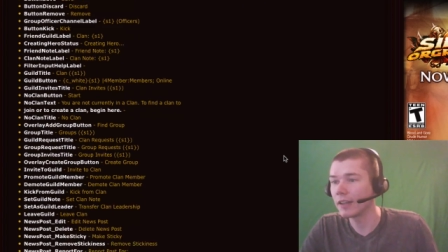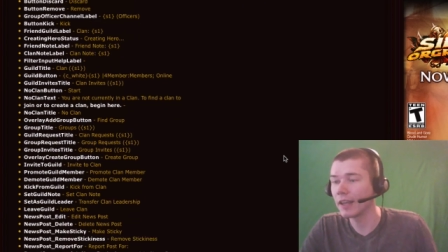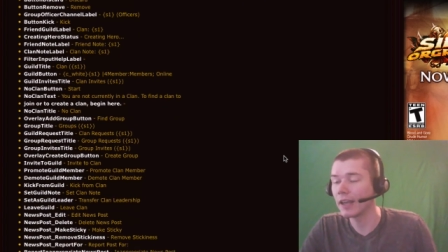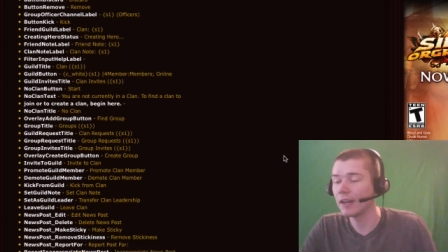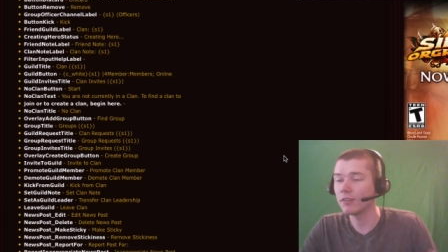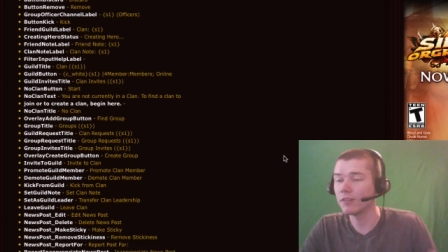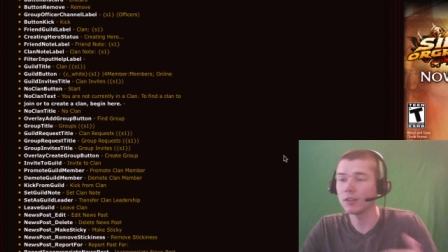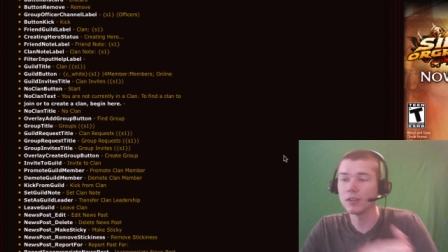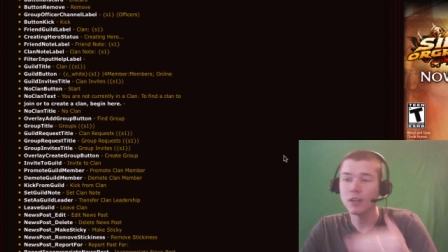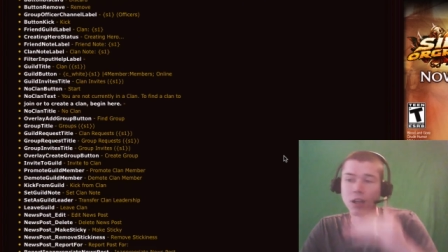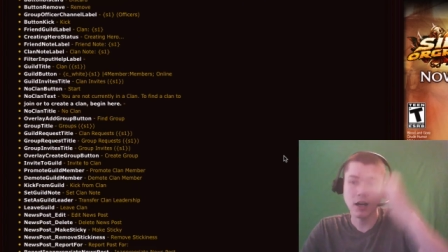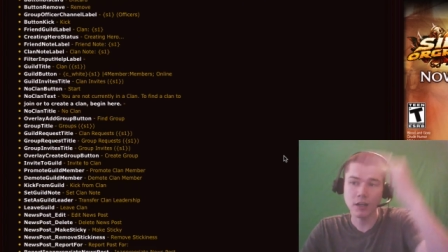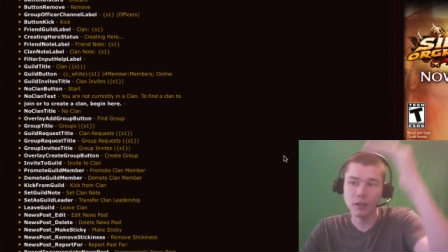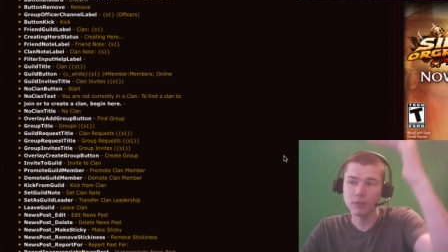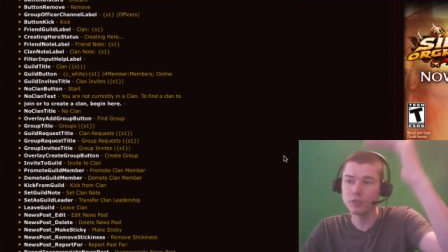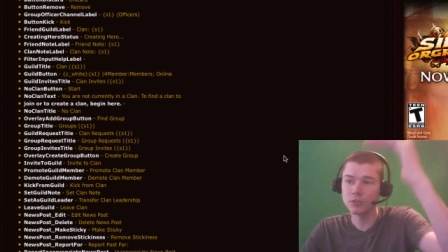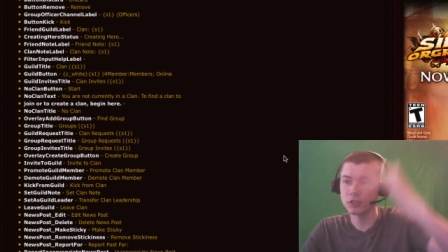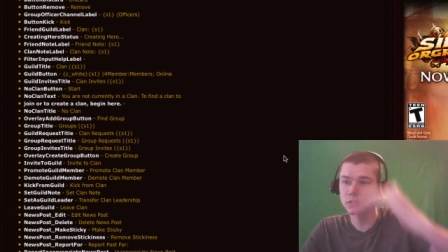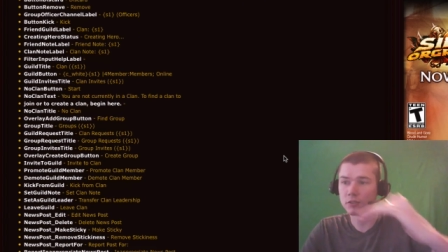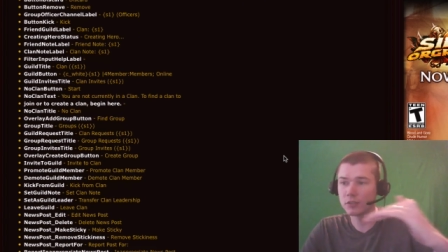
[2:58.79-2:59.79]
they have a lot of
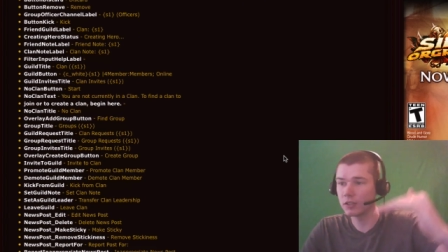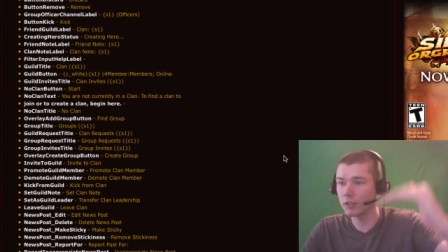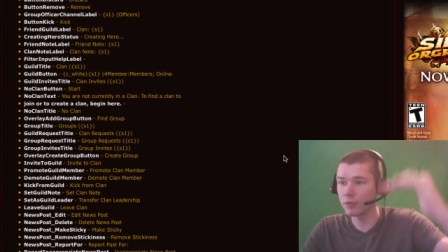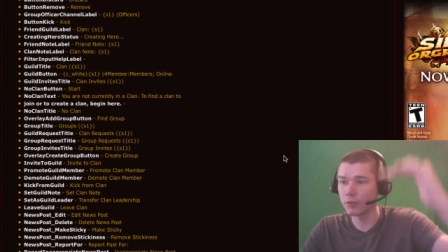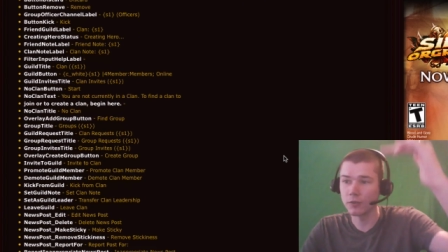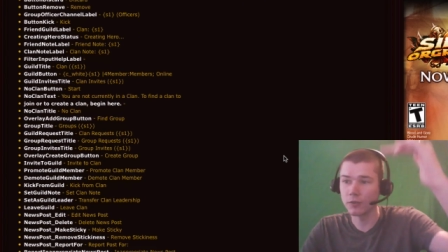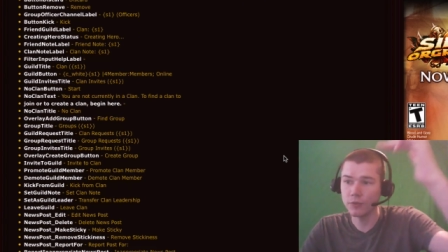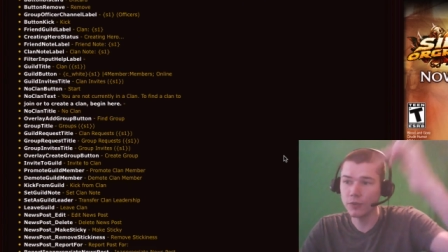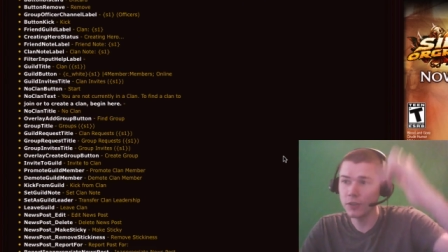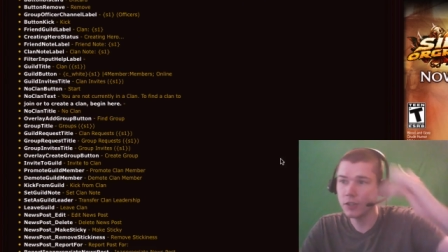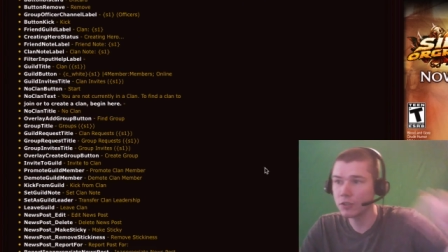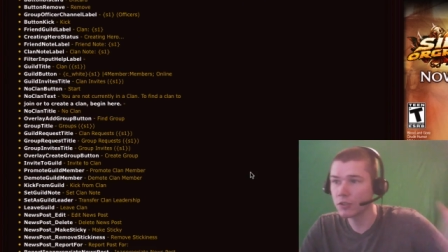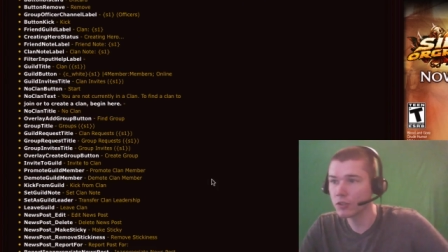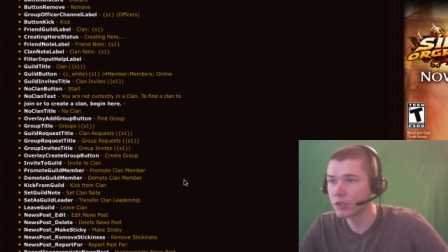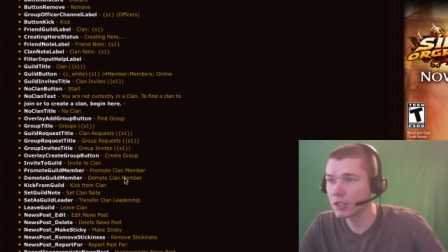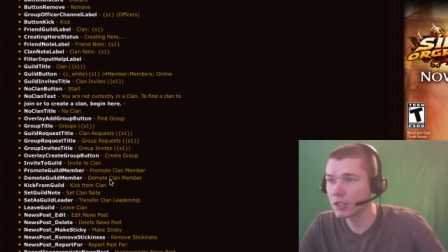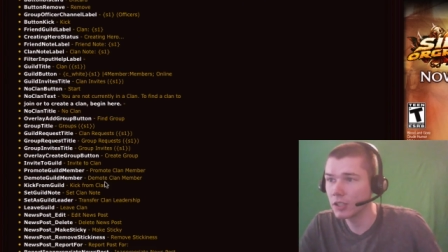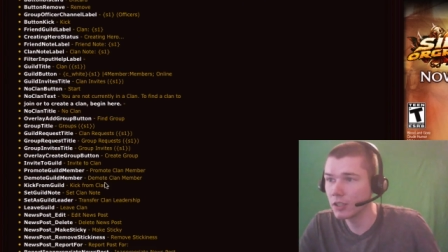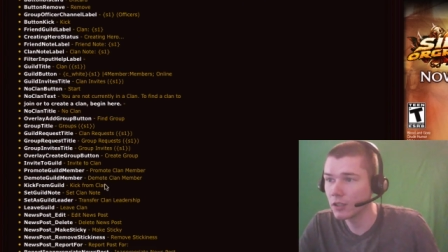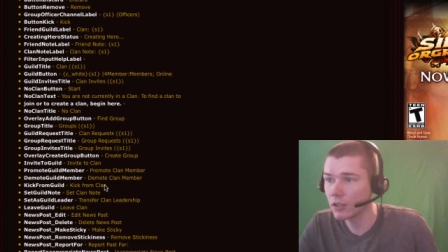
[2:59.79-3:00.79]
just different
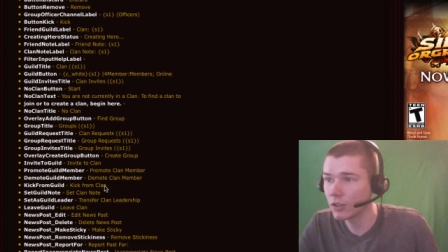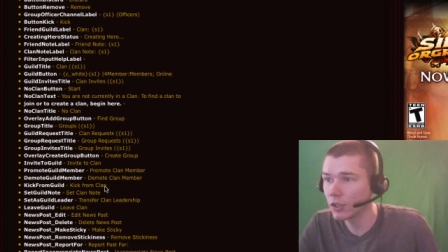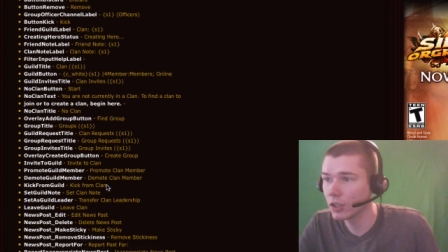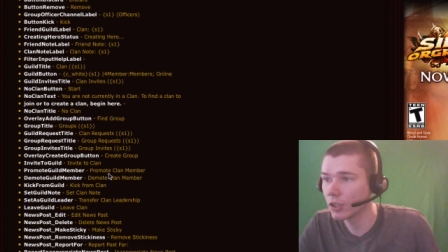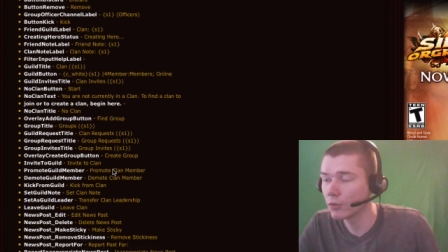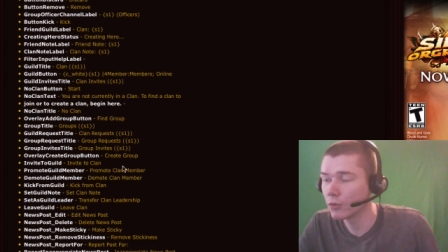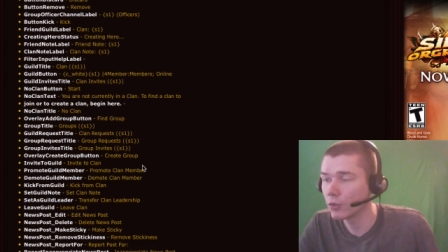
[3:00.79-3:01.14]
features here you can